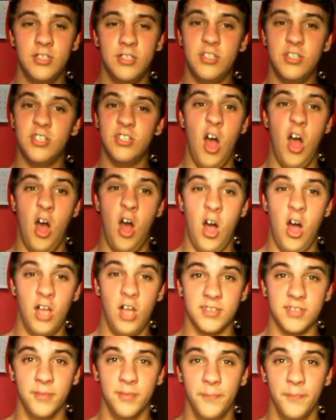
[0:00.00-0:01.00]

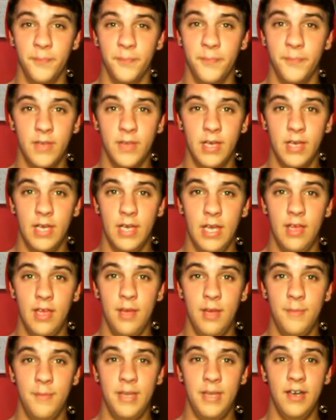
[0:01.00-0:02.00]
awesome. I
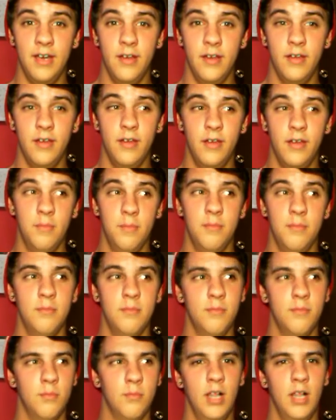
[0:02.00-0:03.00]
mean,
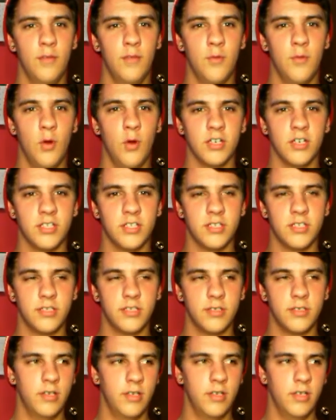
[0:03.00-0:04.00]
well, of course,
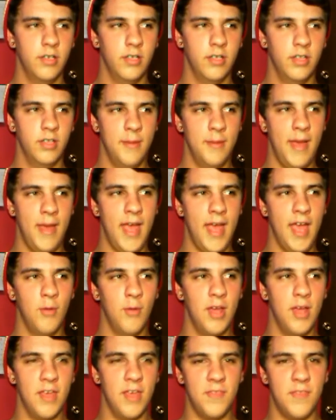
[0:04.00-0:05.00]
the man
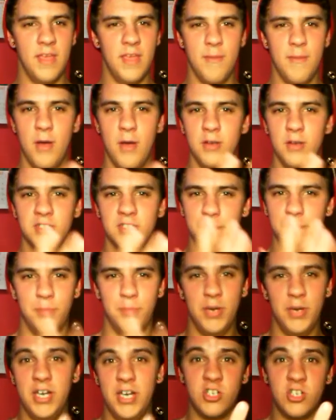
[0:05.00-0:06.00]
with the most
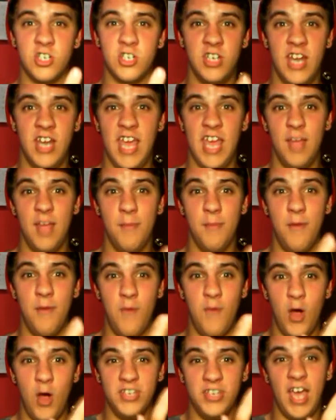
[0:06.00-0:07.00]
British name of all
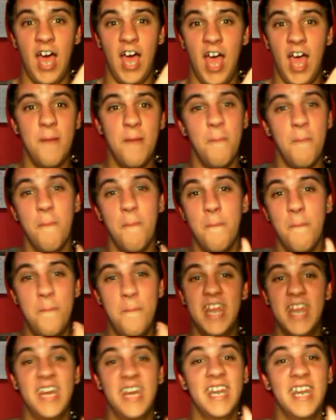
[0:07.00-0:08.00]
time,
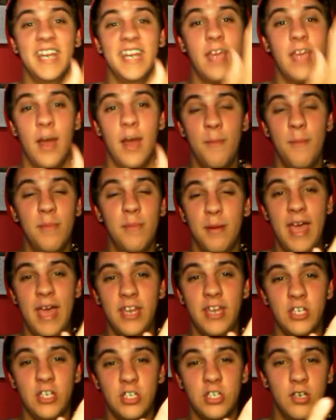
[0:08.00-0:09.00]
Benedict
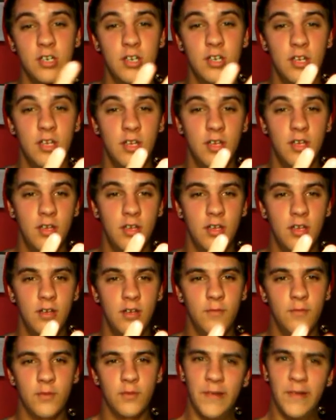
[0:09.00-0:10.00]
Cumberbatch. First
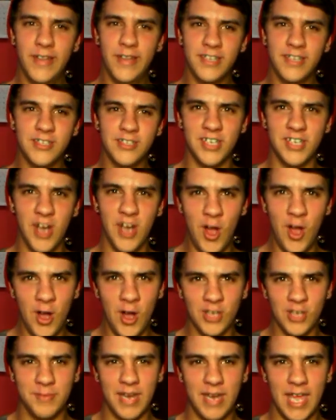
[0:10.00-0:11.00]
of all, that's just an awesome
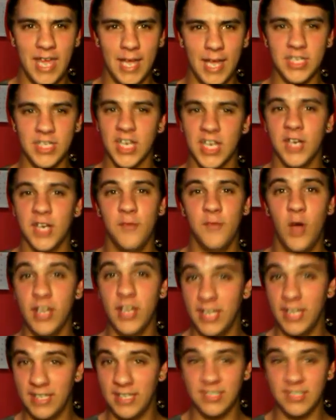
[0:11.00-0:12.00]
name. Second of all, he's
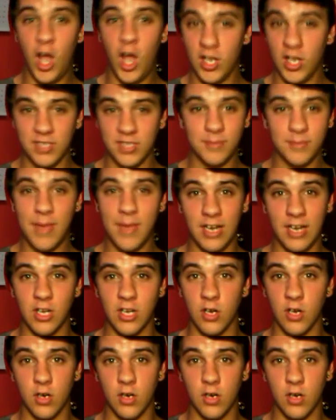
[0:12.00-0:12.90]
an awesome actor.